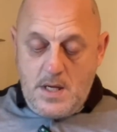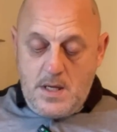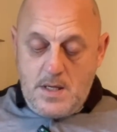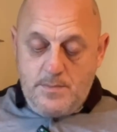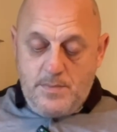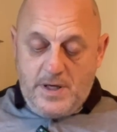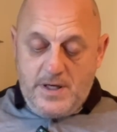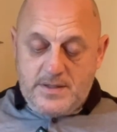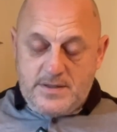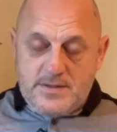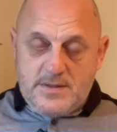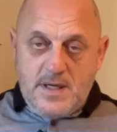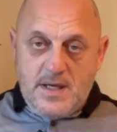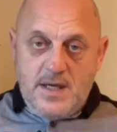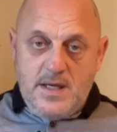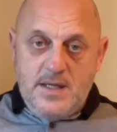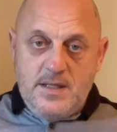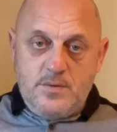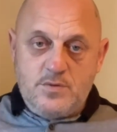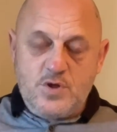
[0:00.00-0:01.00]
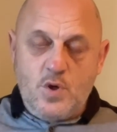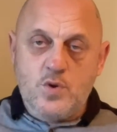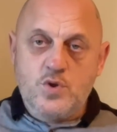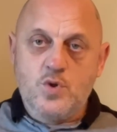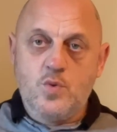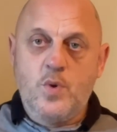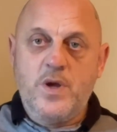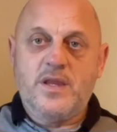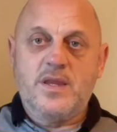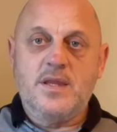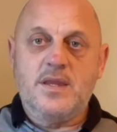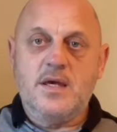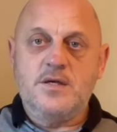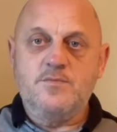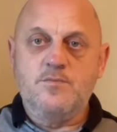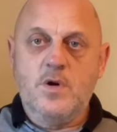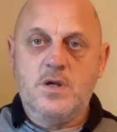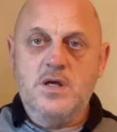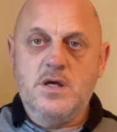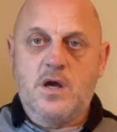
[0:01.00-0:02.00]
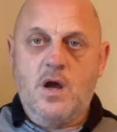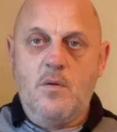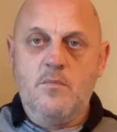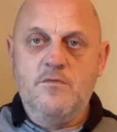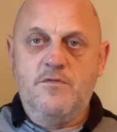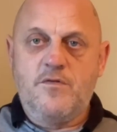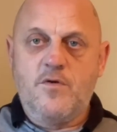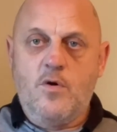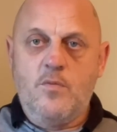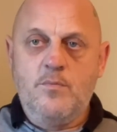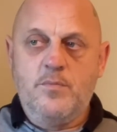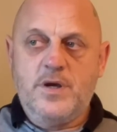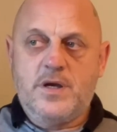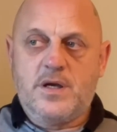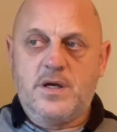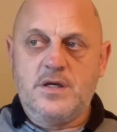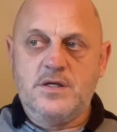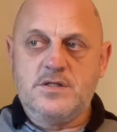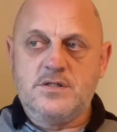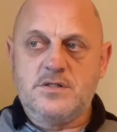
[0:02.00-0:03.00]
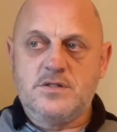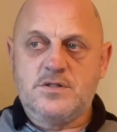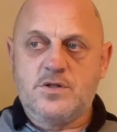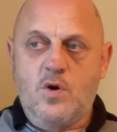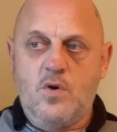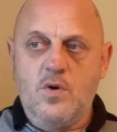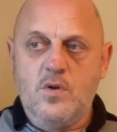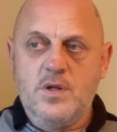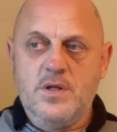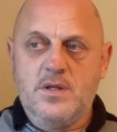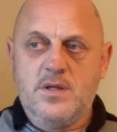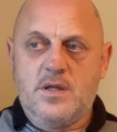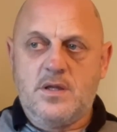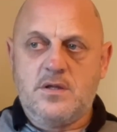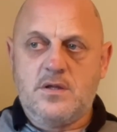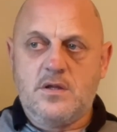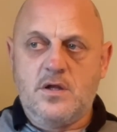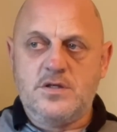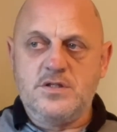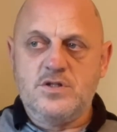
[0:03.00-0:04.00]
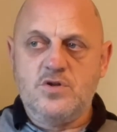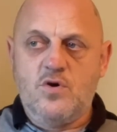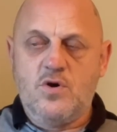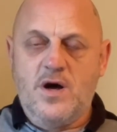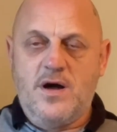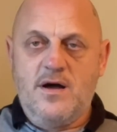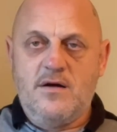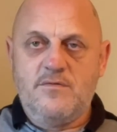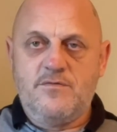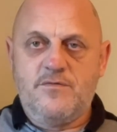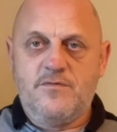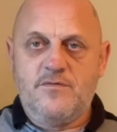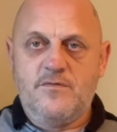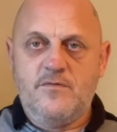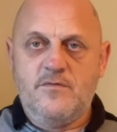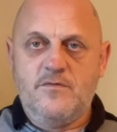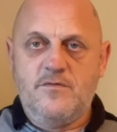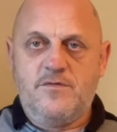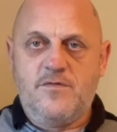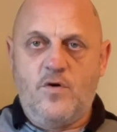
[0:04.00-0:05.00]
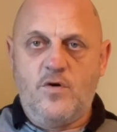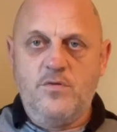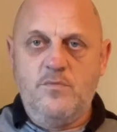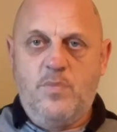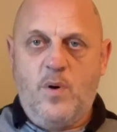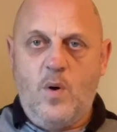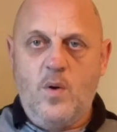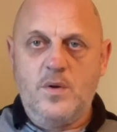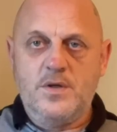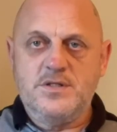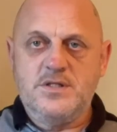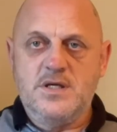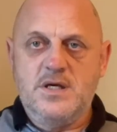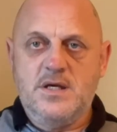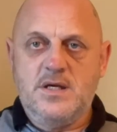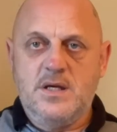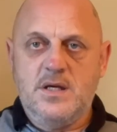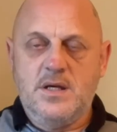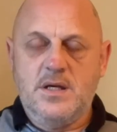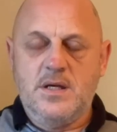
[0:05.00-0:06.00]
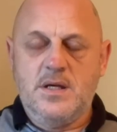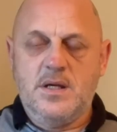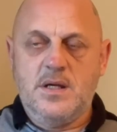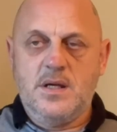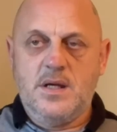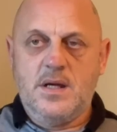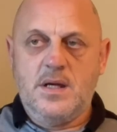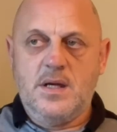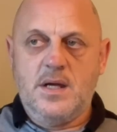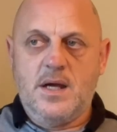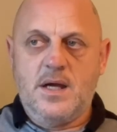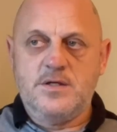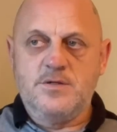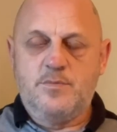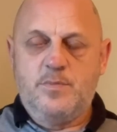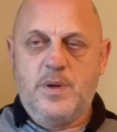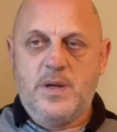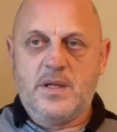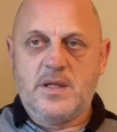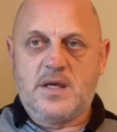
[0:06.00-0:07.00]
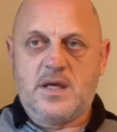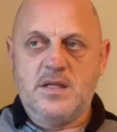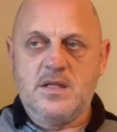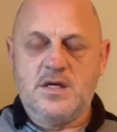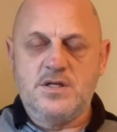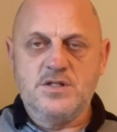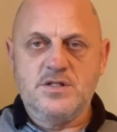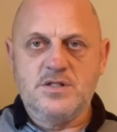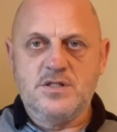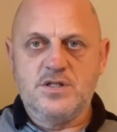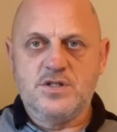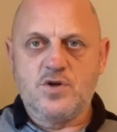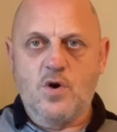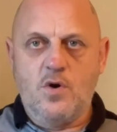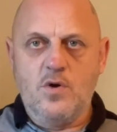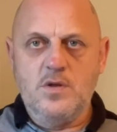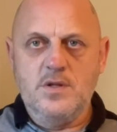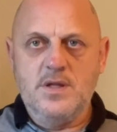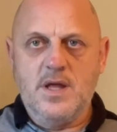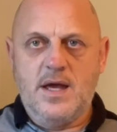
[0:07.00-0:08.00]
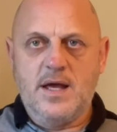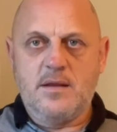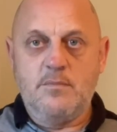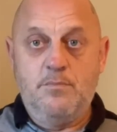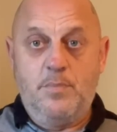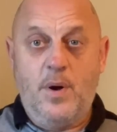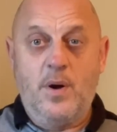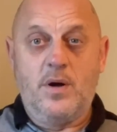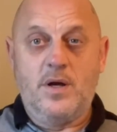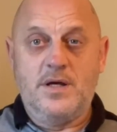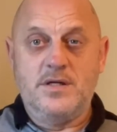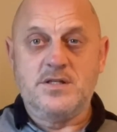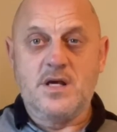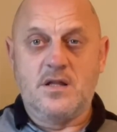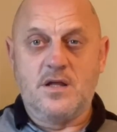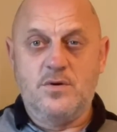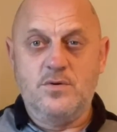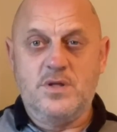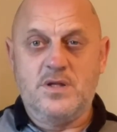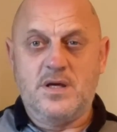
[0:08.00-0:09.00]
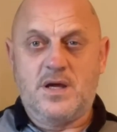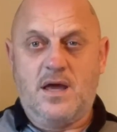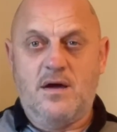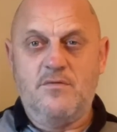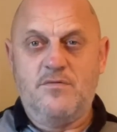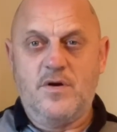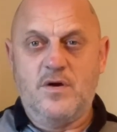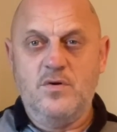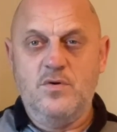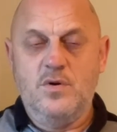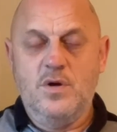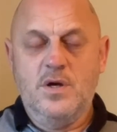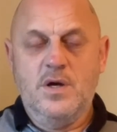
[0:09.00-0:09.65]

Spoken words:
But there was also, where did this money come from? Because Scotland does not have foreign policy as per the conditions of the Scotland Act, but is allowed to give out,